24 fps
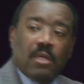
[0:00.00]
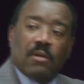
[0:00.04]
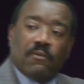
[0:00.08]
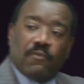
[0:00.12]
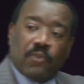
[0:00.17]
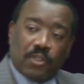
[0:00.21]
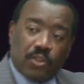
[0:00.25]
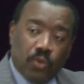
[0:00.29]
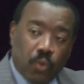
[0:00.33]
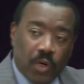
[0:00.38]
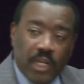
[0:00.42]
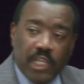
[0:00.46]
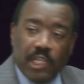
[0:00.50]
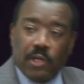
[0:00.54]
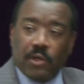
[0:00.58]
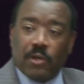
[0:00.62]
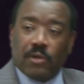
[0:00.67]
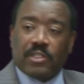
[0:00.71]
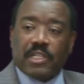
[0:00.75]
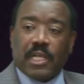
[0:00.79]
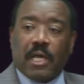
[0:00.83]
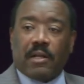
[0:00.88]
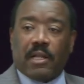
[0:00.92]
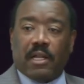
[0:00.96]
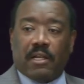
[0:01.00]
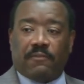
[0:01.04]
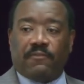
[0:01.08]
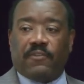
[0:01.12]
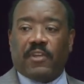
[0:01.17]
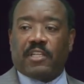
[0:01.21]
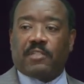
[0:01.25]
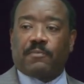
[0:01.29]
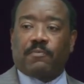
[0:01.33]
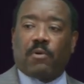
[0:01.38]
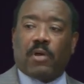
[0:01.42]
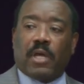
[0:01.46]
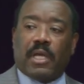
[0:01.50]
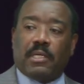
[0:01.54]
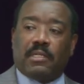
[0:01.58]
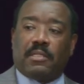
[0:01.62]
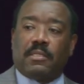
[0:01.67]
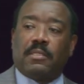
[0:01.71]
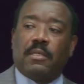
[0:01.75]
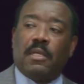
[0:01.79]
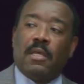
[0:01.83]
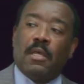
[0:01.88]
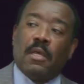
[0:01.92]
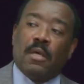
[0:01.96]
for 20 years out at a fixed
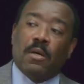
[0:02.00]
price.